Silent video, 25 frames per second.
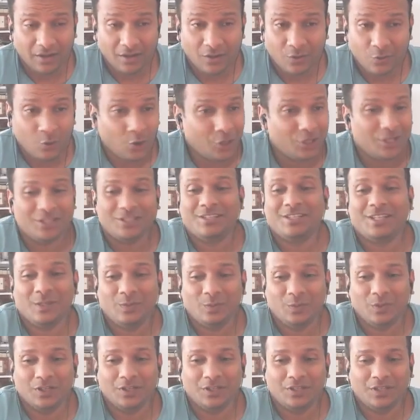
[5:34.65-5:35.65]
What is
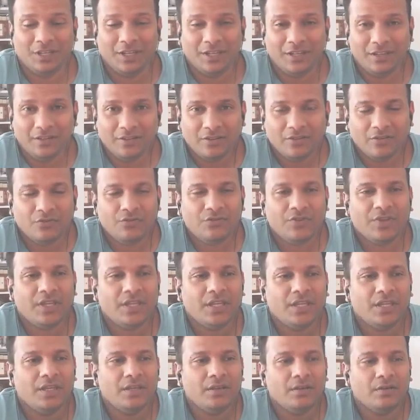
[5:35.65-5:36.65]
deep learning?
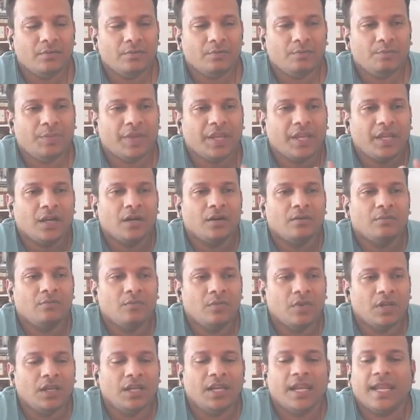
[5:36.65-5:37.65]
We
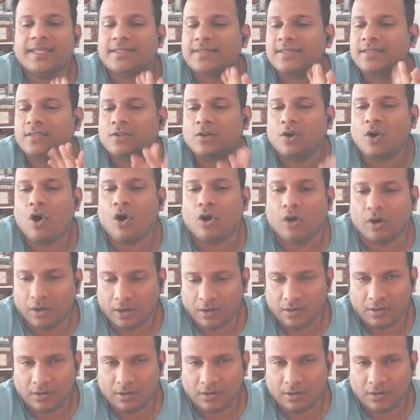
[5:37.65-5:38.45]
become less wrong.